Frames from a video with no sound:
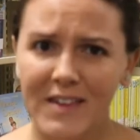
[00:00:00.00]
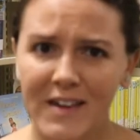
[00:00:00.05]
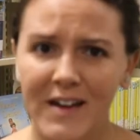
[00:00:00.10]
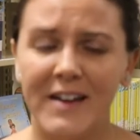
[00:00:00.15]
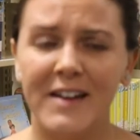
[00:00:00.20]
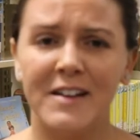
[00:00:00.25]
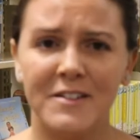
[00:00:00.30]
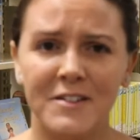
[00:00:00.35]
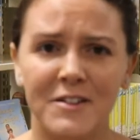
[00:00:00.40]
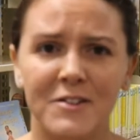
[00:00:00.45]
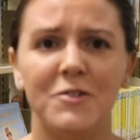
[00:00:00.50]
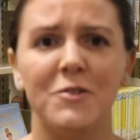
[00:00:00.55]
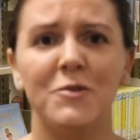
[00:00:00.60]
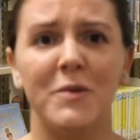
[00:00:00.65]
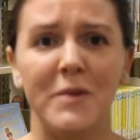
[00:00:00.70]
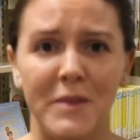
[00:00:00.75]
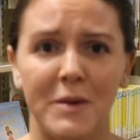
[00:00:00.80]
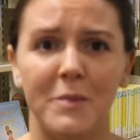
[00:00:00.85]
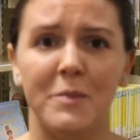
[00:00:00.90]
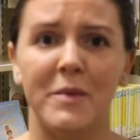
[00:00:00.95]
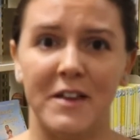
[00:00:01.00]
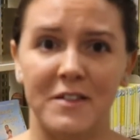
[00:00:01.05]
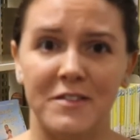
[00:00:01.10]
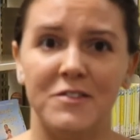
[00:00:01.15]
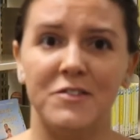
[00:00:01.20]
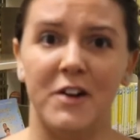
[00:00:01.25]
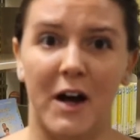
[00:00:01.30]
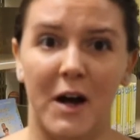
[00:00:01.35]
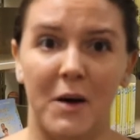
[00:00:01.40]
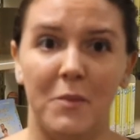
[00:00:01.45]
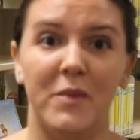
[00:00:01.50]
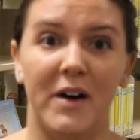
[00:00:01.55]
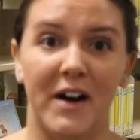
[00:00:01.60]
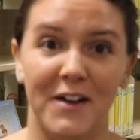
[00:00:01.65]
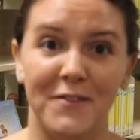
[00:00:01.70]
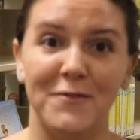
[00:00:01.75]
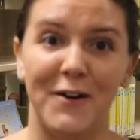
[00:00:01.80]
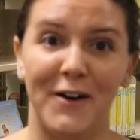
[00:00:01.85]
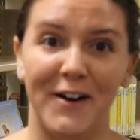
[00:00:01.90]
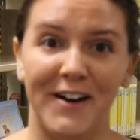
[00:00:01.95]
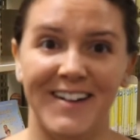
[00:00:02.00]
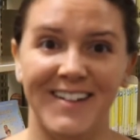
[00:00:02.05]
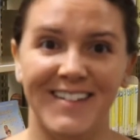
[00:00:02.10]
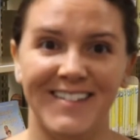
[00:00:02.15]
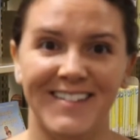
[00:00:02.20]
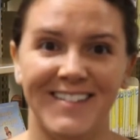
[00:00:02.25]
I get to do the best job by far.